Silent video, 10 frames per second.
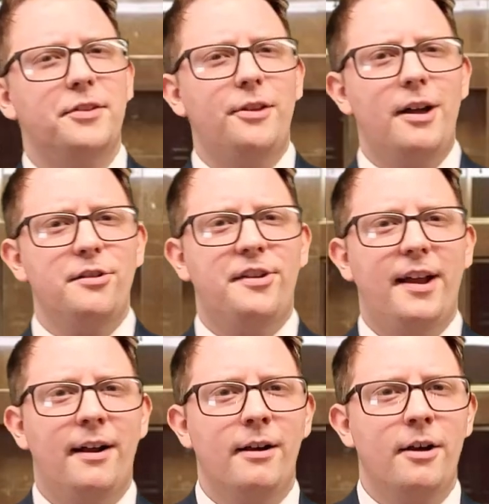a salon
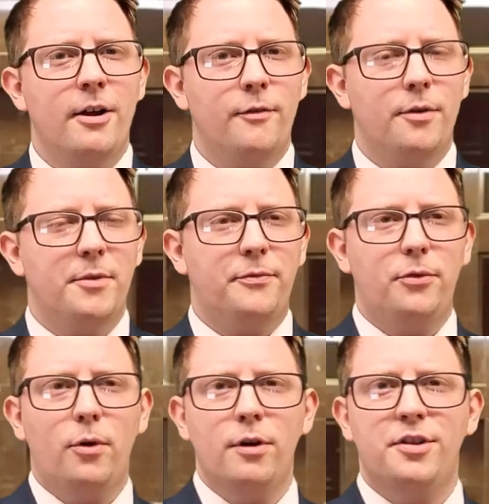chair from the
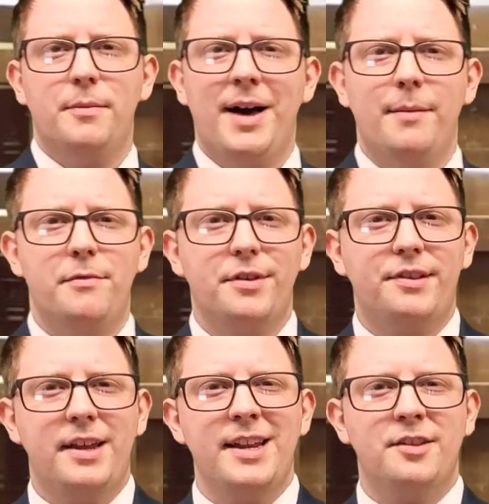floor to the bottom of the
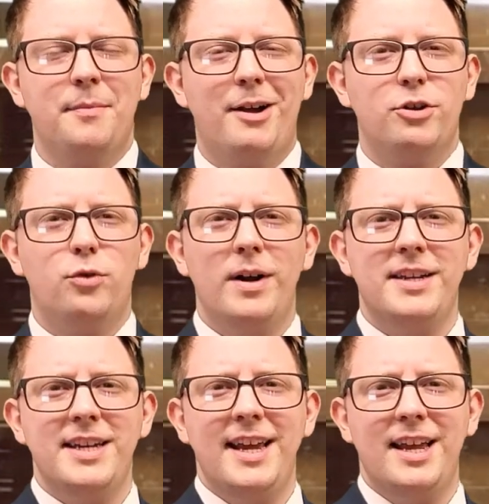seat is about
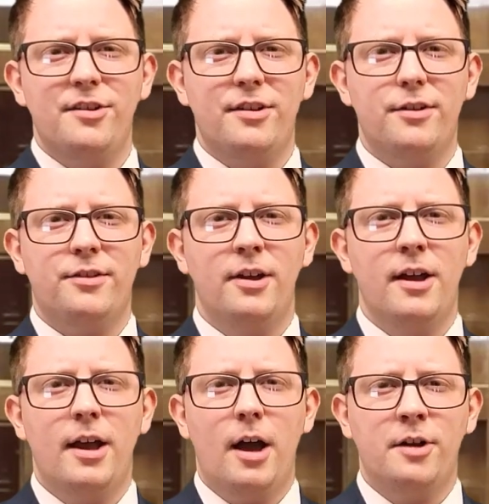20 inches,
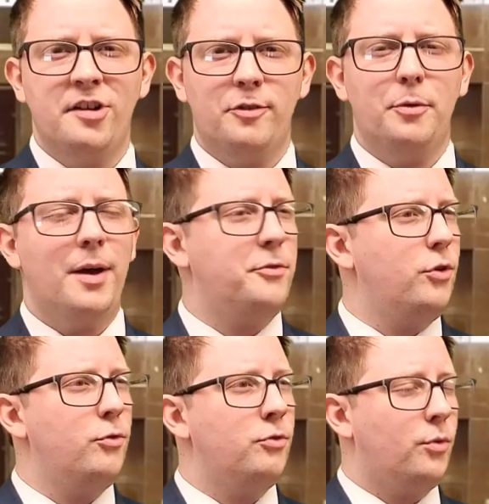adjustable up
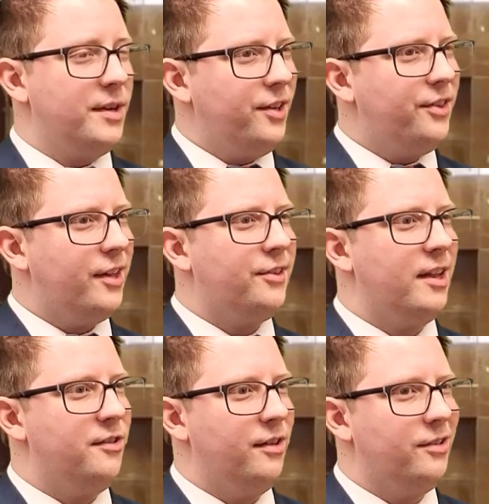to 26
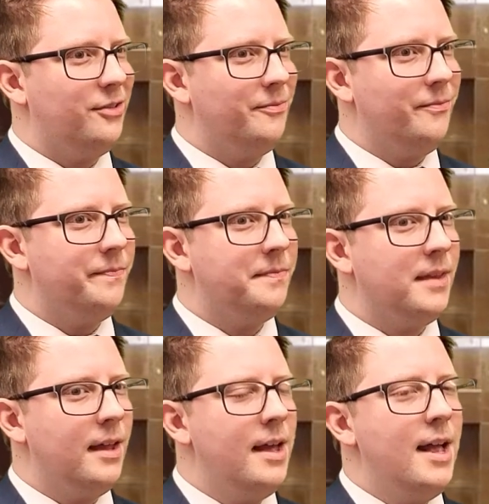inches.
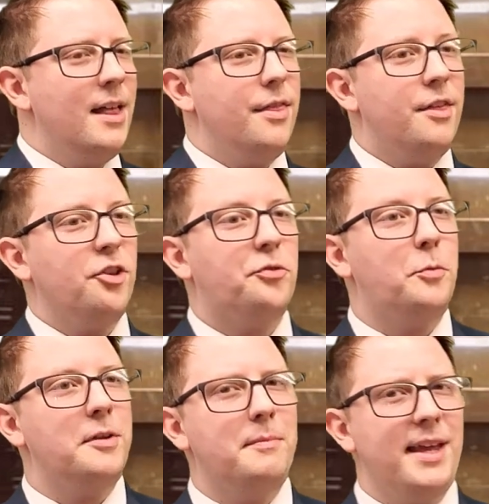This
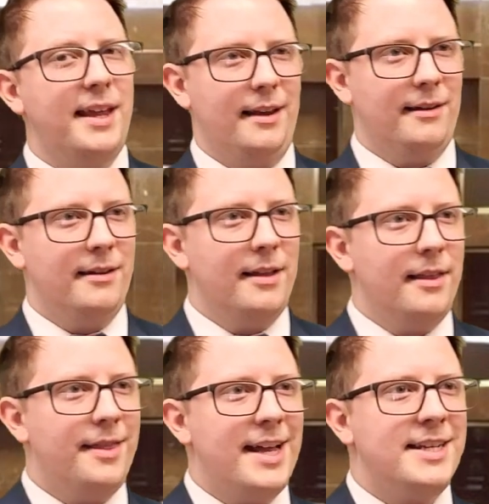would mean
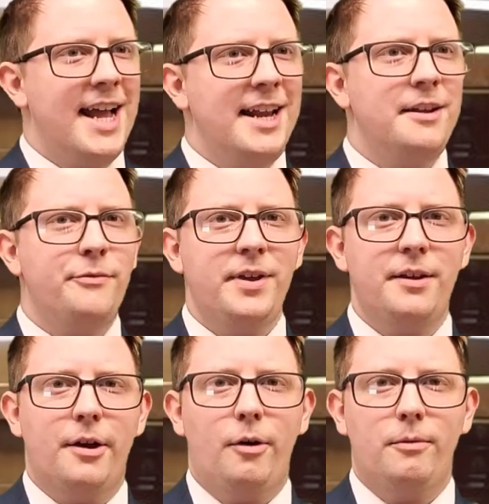that Danny
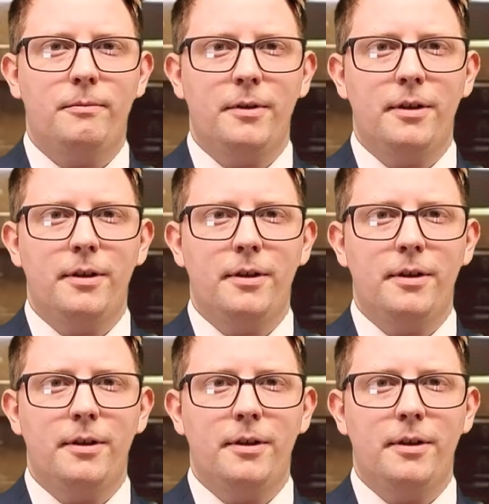DeVito,